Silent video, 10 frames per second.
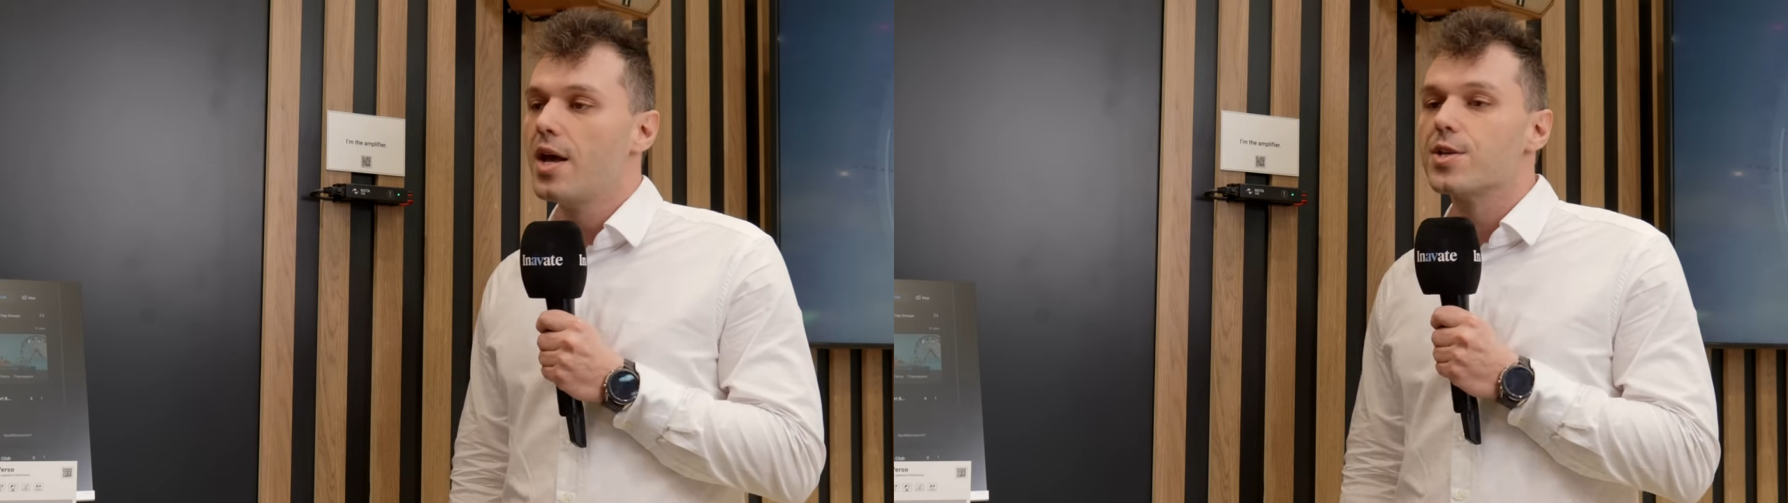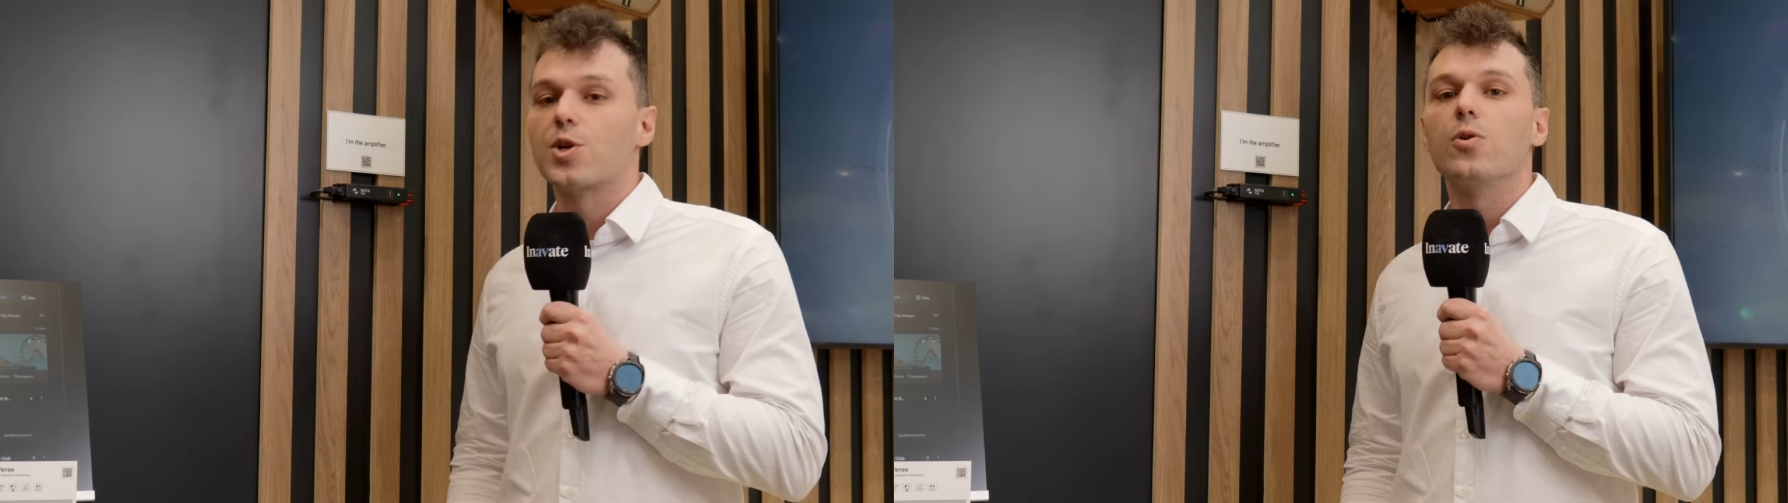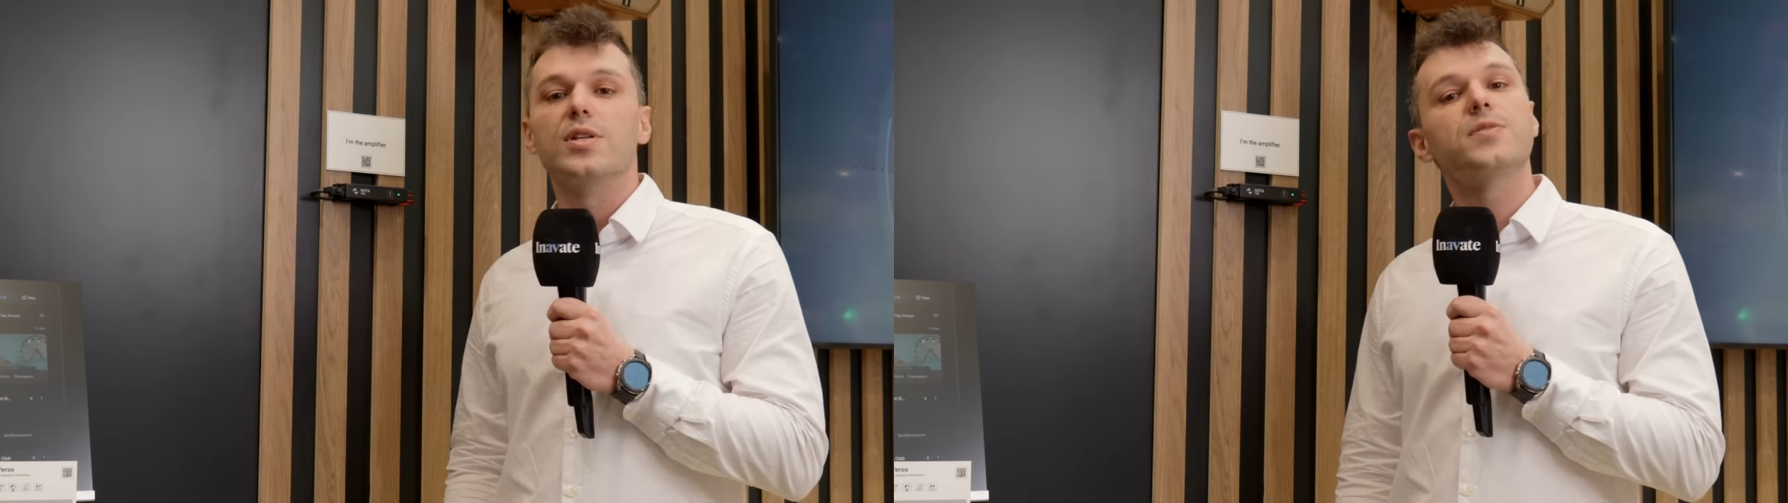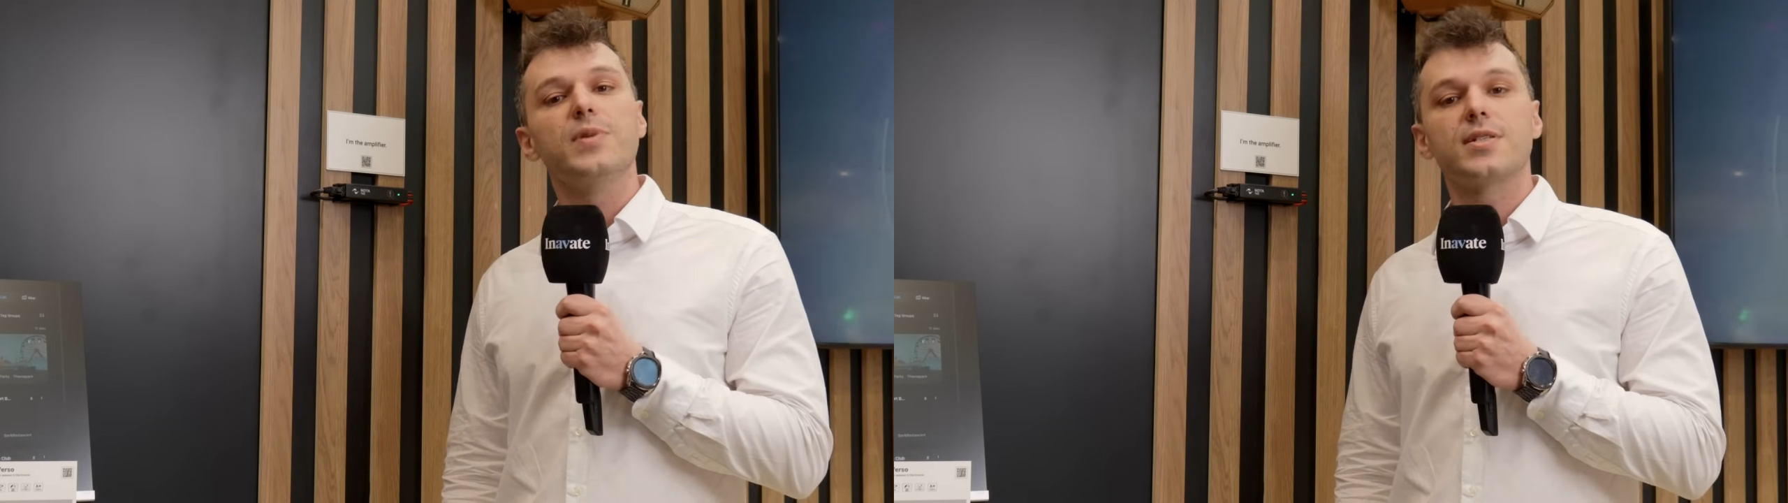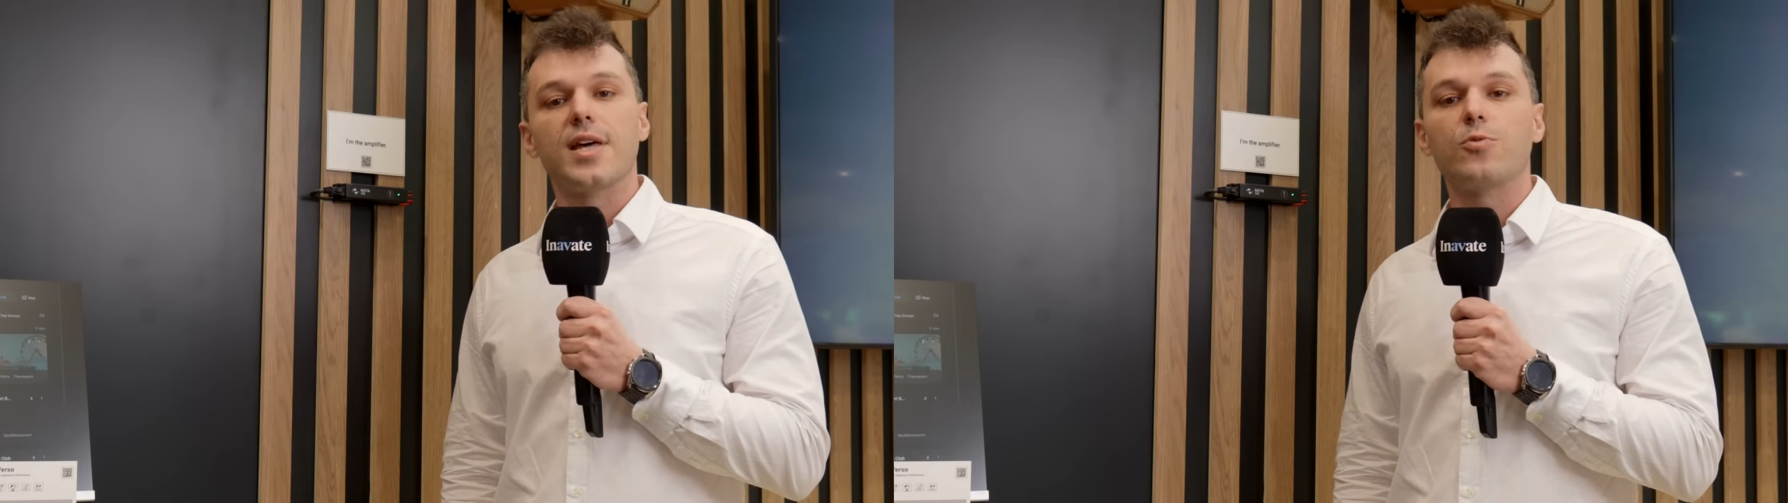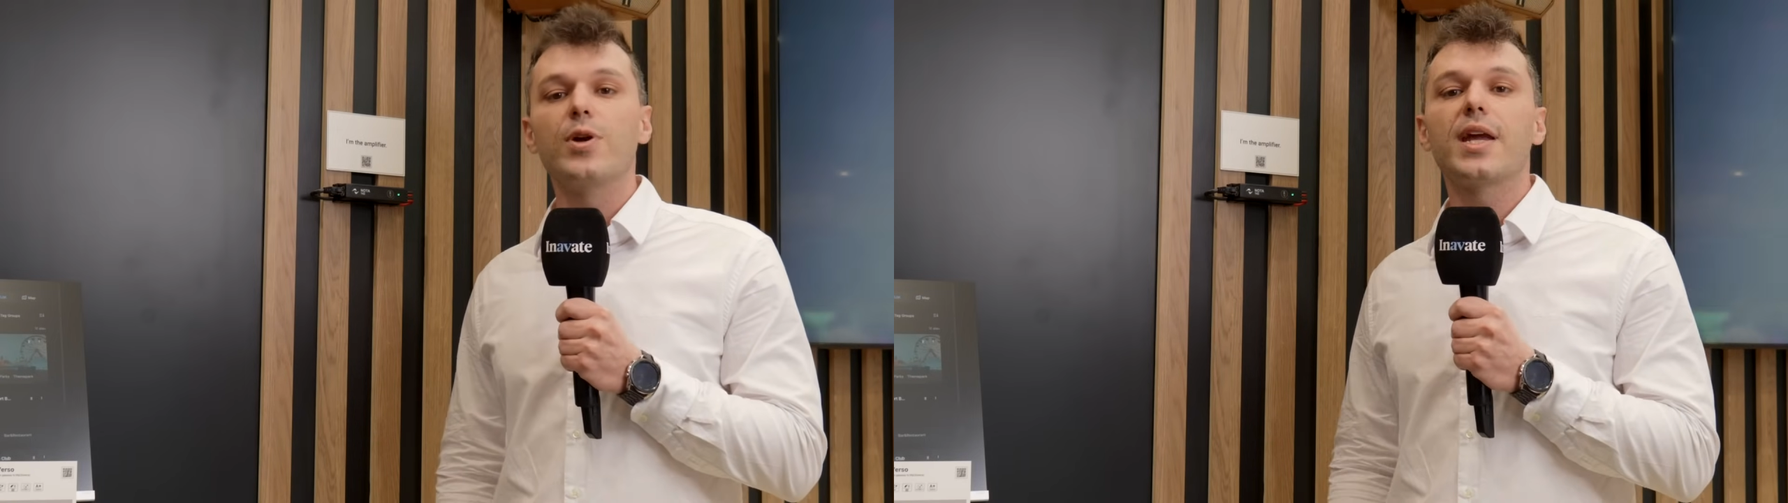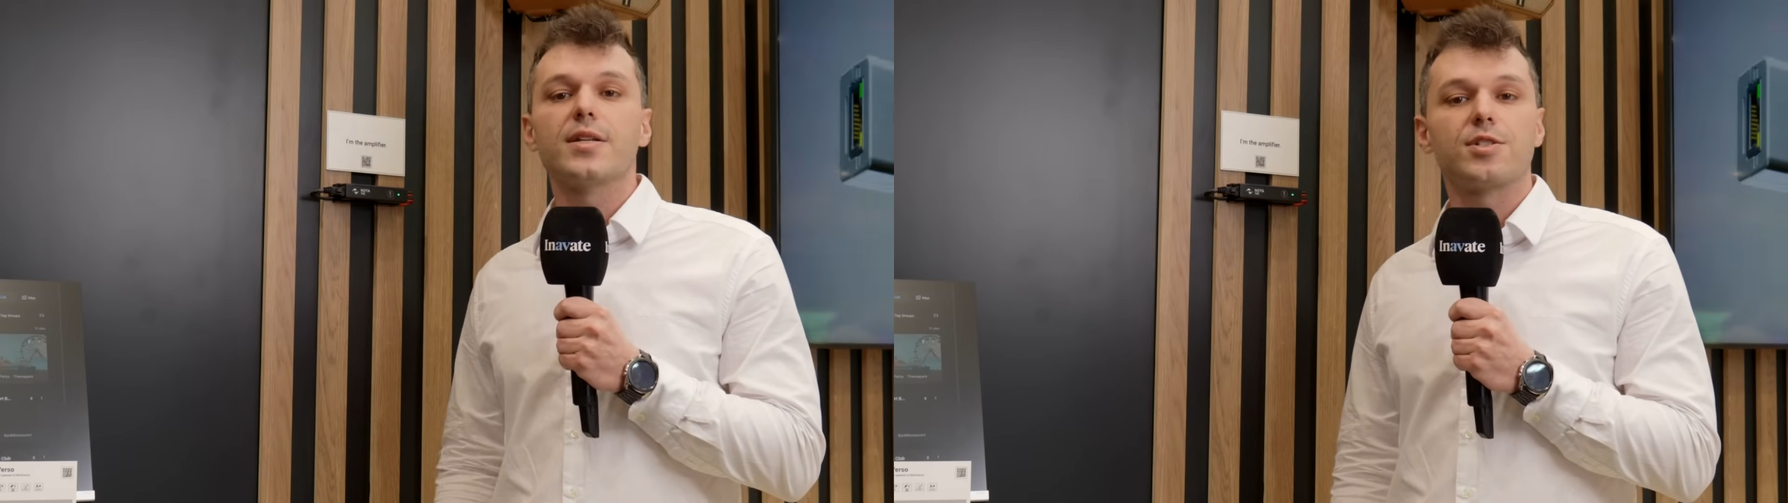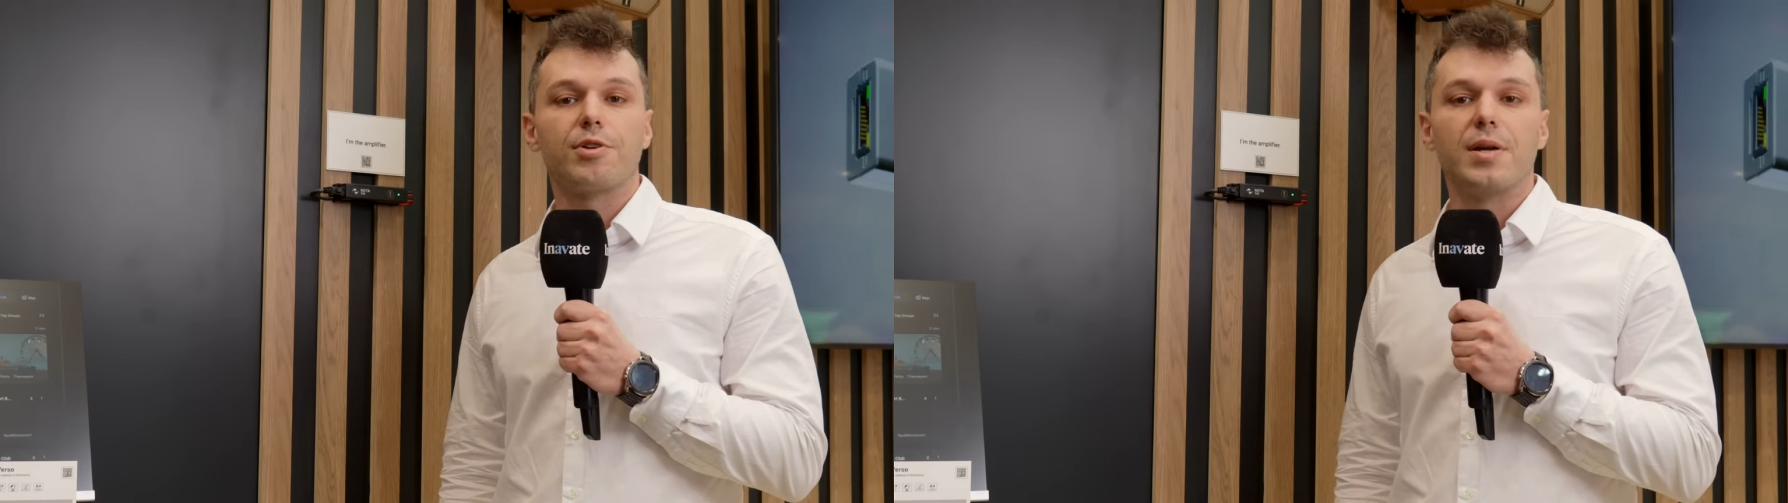So this means that we
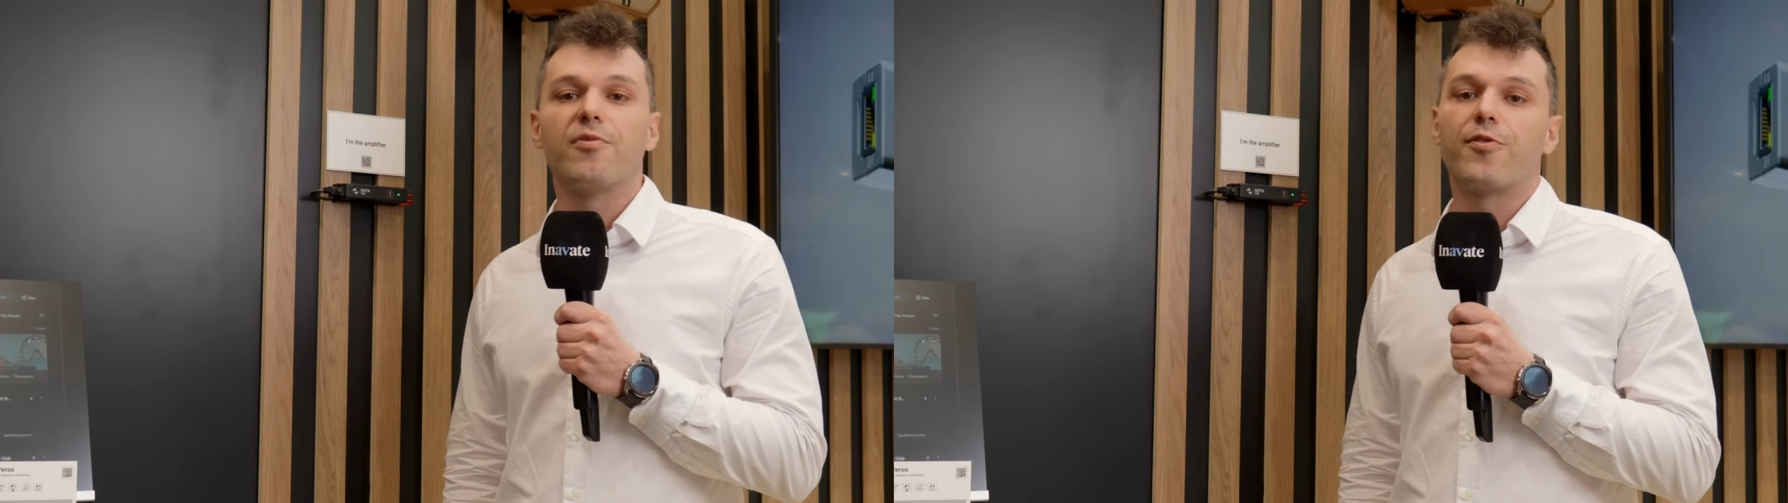can stream